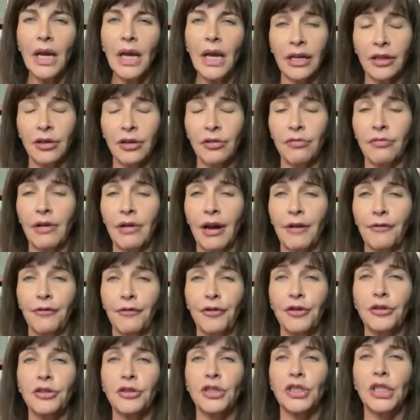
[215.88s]
was that,
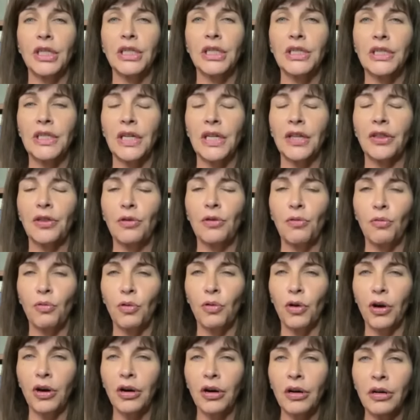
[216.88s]
unlike all the
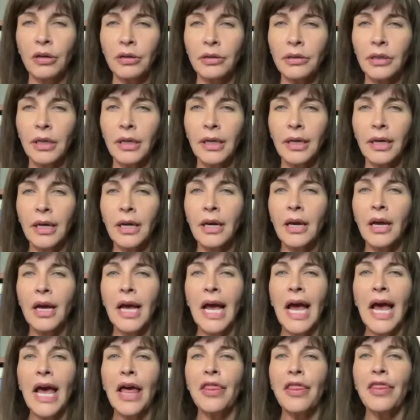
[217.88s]
other refugees in the
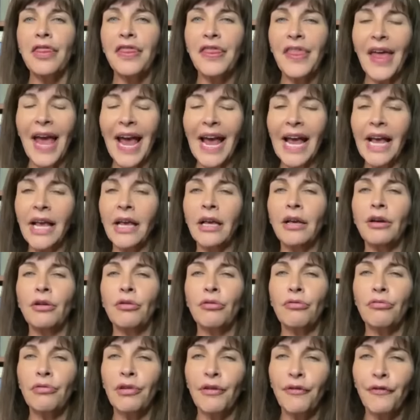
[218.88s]
world,
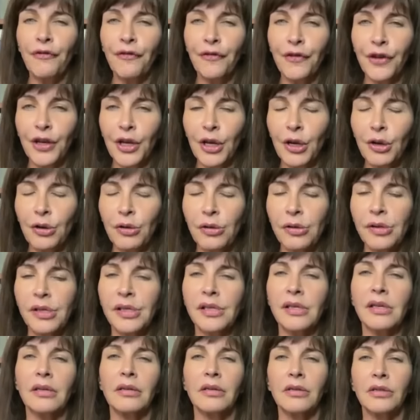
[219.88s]
they
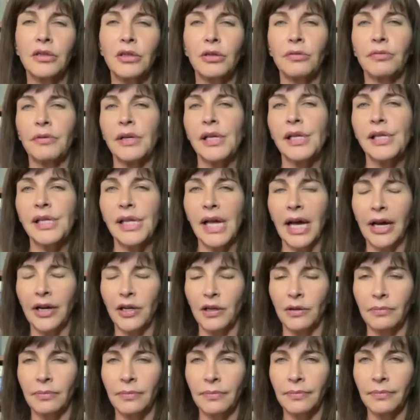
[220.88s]
refused to
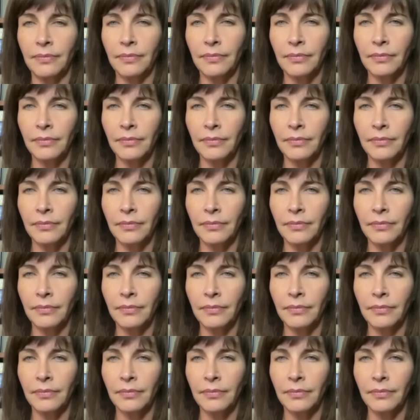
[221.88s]
resettle.